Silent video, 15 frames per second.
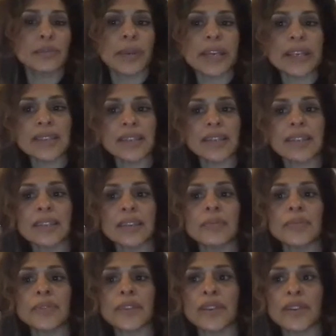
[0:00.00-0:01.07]
basic
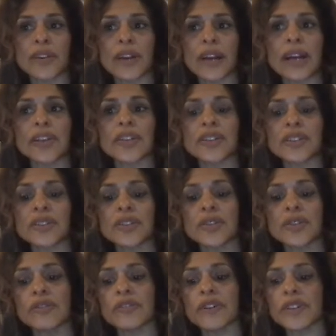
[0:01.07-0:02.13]
tips that are actually
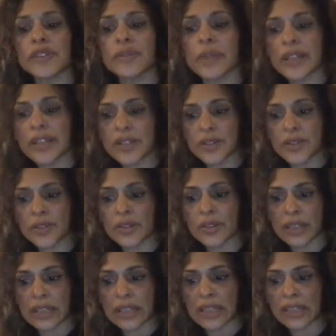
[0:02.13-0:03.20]
so
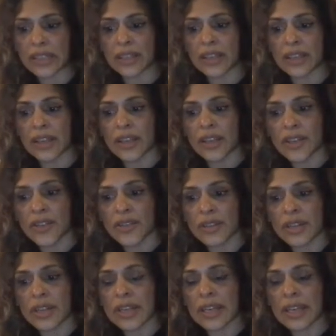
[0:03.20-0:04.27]
fundamental in
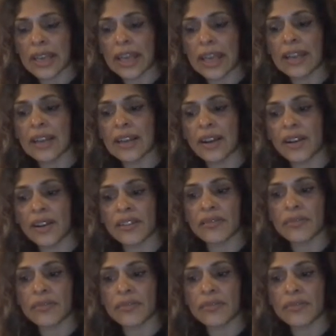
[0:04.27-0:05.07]
treating any kind